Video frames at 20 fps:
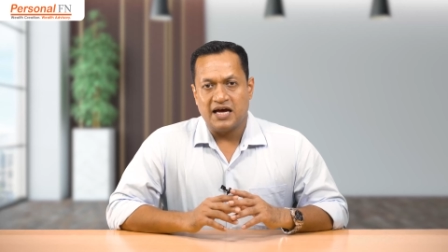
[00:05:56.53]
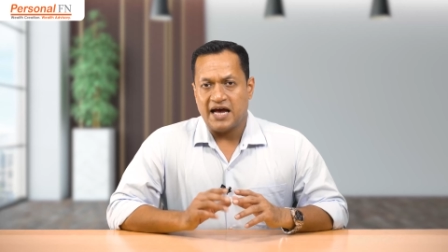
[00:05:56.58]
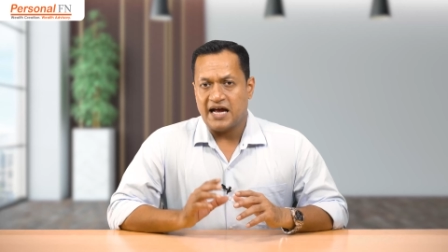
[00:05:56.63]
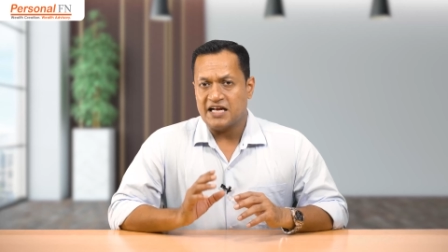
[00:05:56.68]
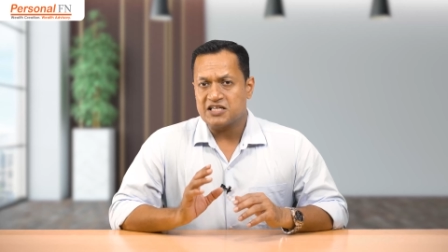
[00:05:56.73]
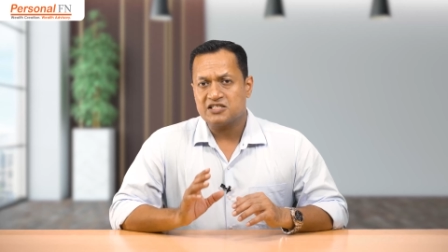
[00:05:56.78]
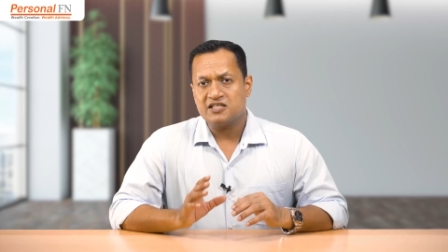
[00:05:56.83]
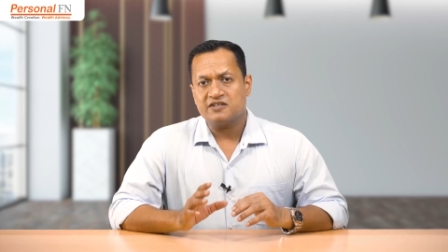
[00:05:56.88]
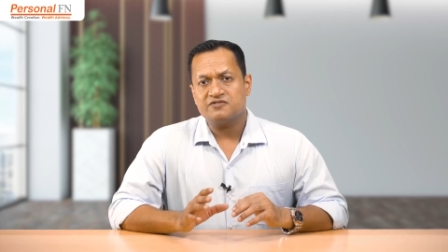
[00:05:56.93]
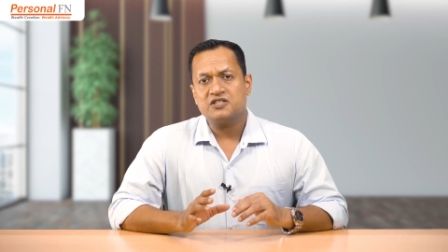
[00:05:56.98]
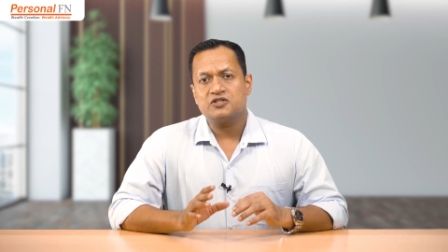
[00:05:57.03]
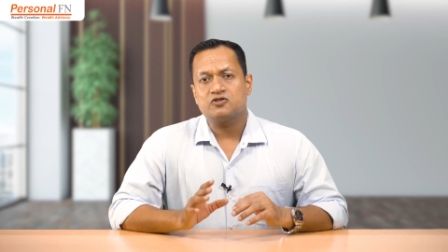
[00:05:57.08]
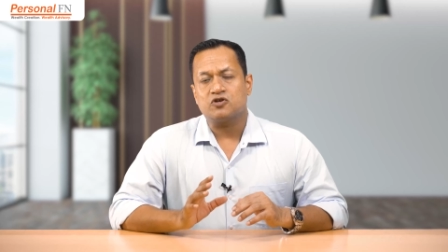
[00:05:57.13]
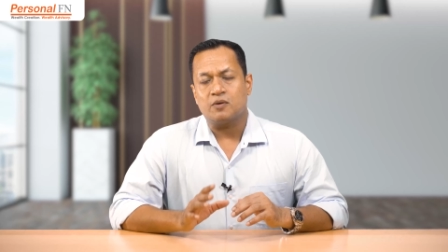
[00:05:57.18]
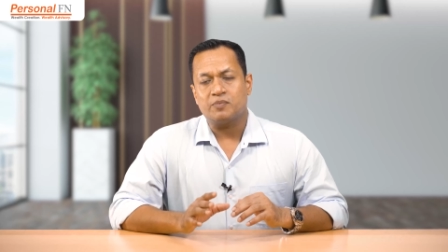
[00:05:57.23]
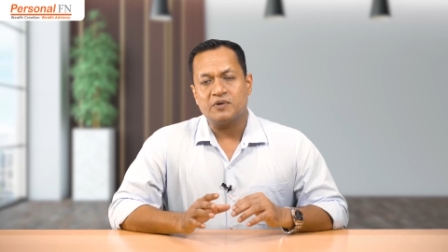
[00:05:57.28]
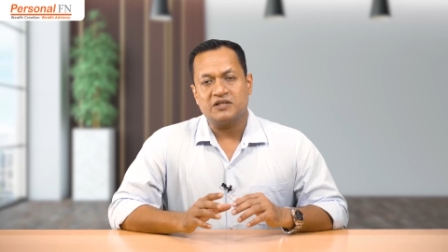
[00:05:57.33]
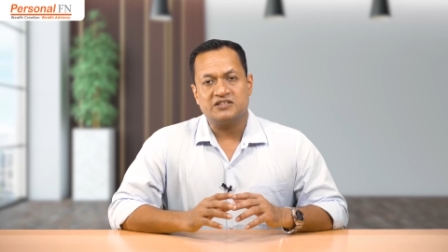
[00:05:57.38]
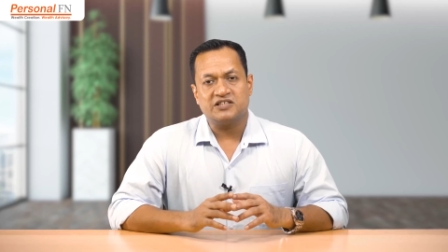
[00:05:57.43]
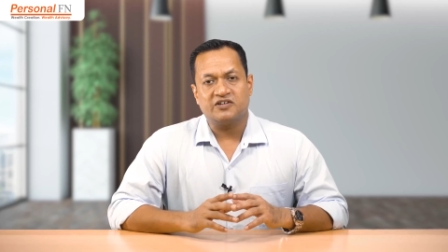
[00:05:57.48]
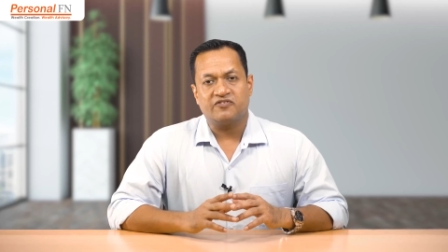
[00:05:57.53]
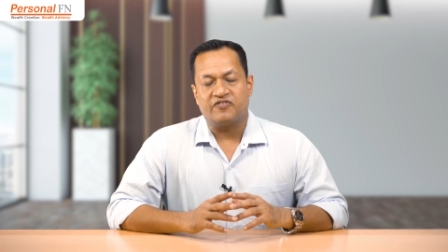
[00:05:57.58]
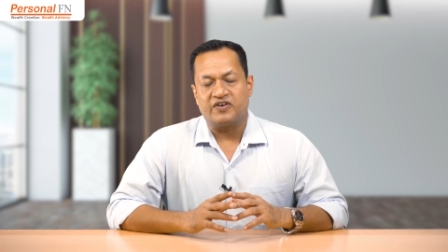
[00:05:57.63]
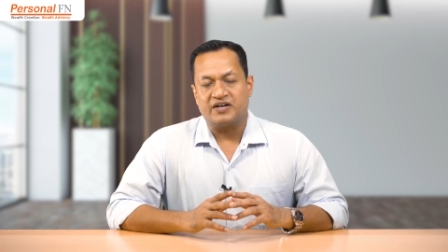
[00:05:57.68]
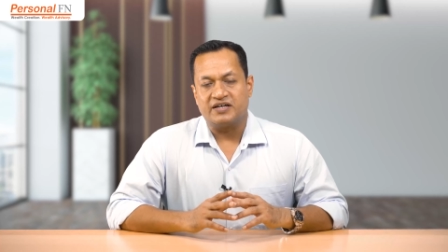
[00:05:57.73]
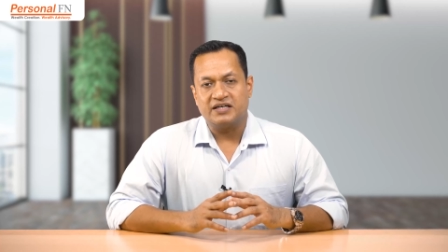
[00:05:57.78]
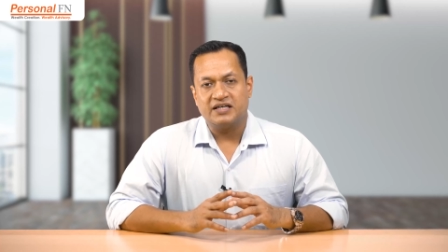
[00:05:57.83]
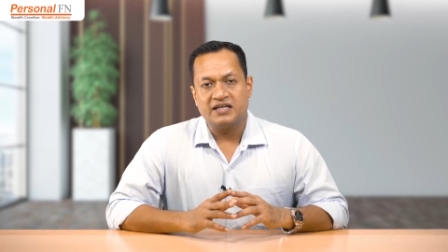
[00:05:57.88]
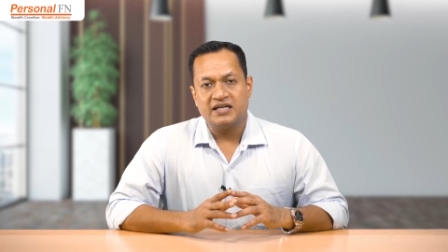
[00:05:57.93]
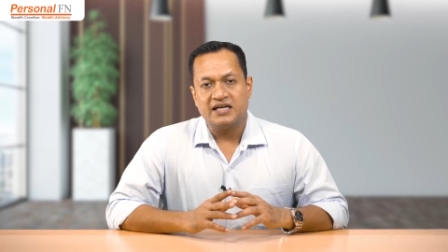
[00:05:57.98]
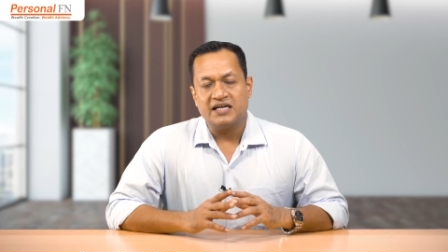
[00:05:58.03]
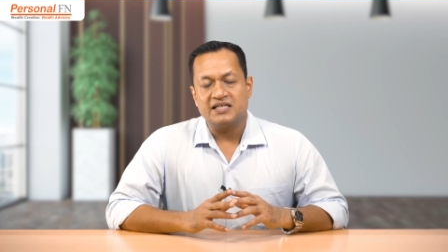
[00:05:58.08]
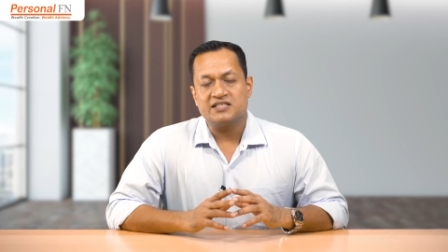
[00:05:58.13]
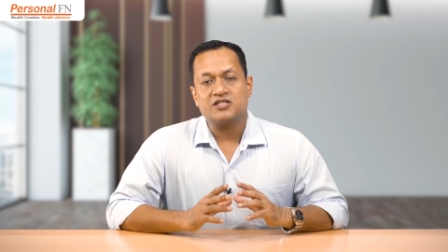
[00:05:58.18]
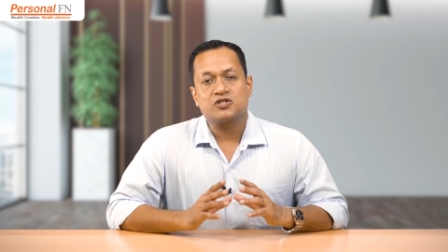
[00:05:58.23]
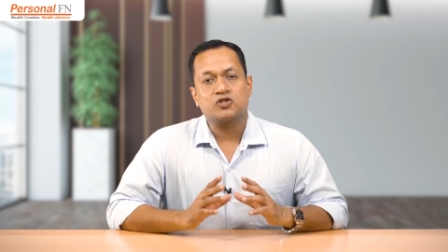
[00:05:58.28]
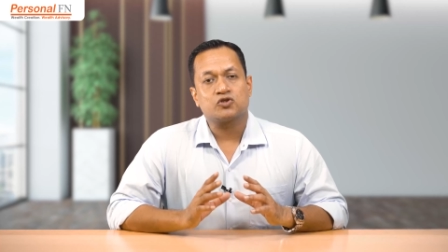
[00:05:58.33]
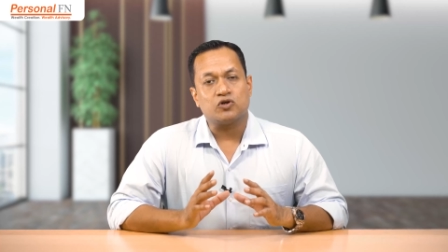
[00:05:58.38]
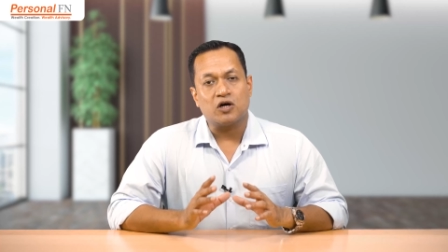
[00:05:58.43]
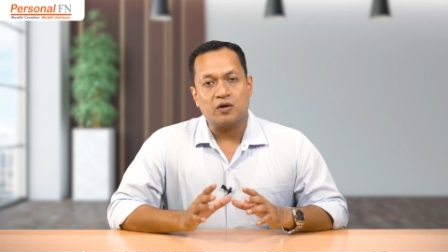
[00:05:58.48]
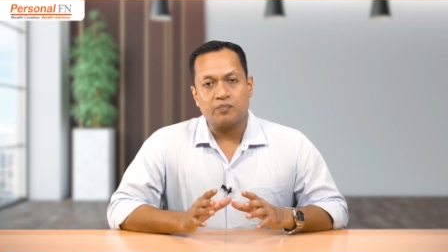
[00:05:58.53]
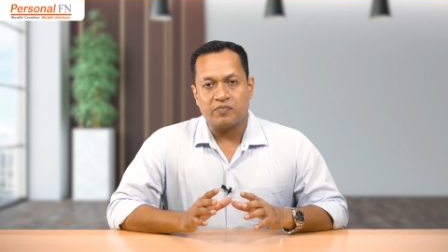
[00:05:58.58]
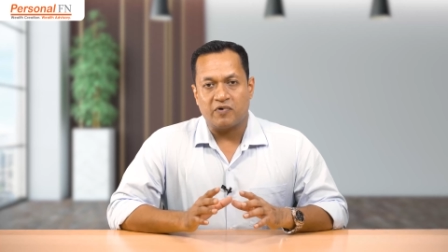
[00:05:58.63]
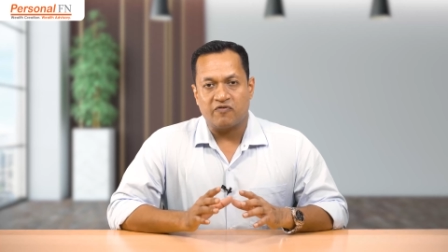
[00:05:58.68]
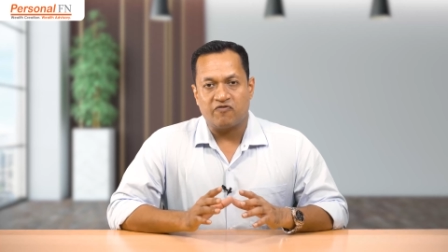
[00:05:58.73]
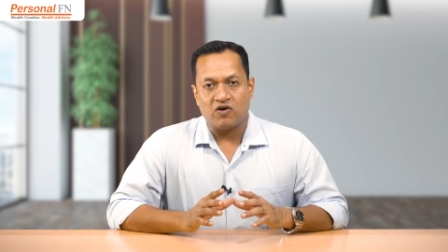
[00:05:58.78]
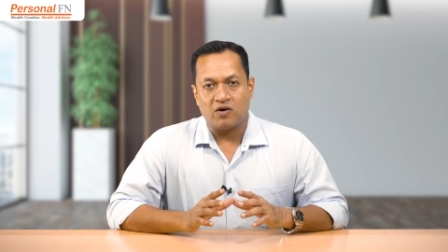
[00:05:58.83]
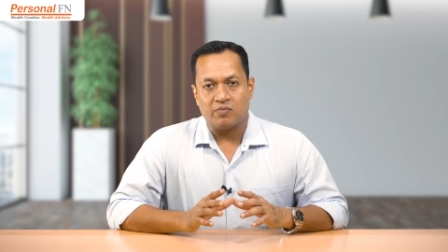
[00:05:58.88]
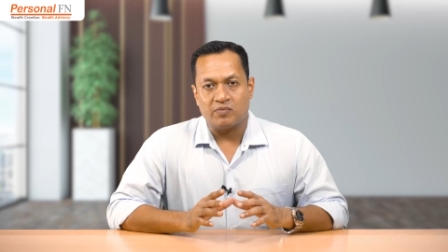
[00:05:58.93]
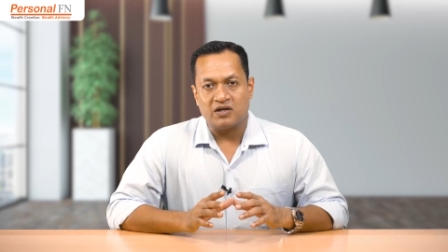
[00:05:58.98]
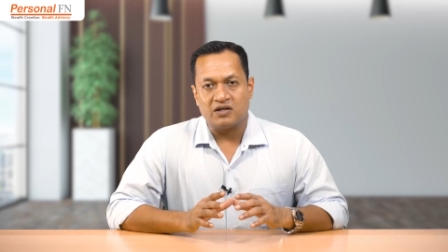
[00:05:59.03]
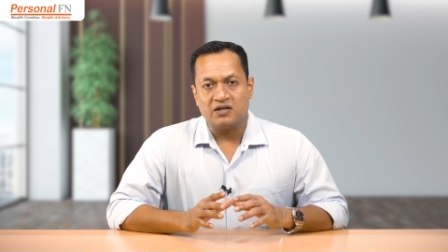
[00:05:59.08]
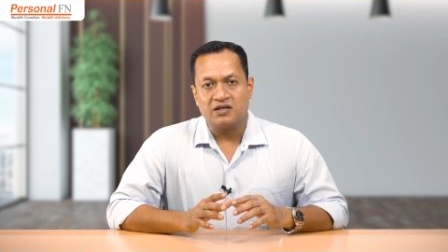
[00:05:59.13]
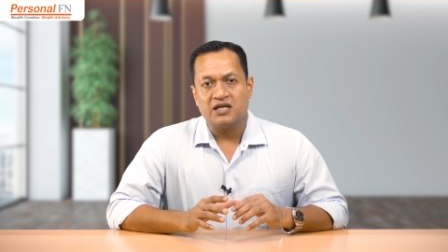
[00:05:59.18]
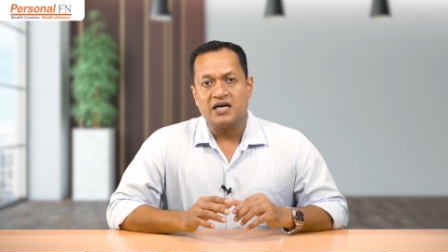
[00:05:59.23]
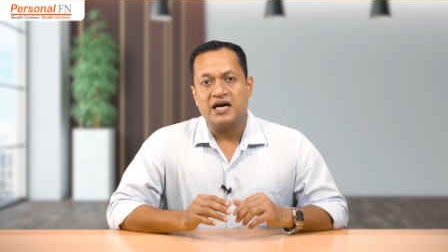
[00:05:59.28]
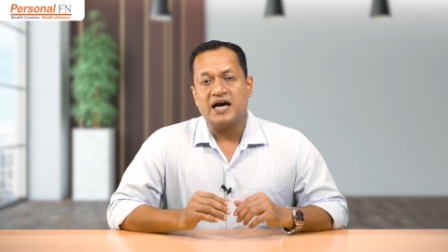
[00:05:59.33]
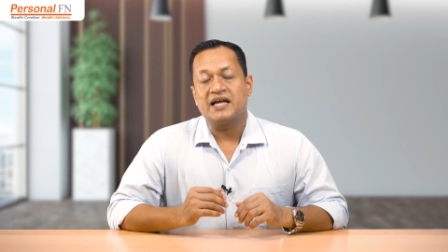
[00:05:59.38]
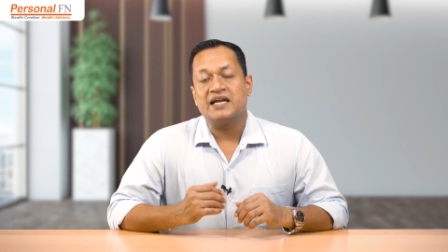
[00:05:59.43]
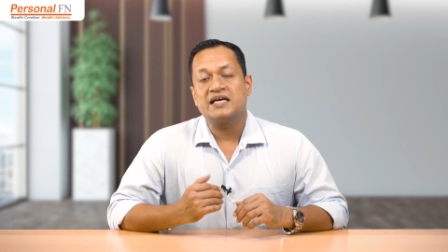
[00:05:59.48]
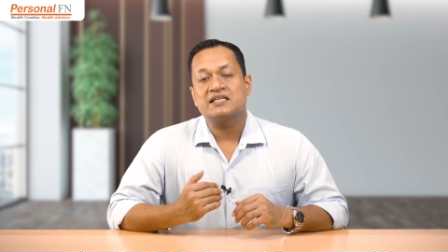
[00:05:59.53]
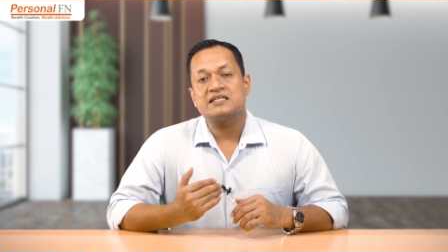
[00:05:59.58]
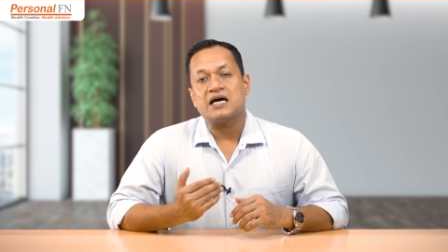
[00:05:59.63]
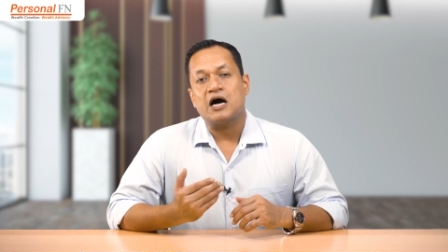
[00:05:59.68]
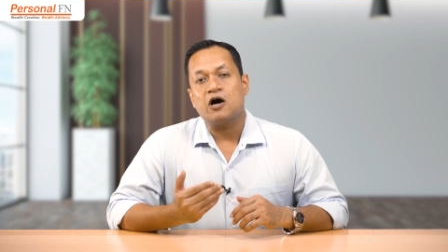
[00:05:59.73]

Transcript: HDFC Top 100 Fund is a strong performer and has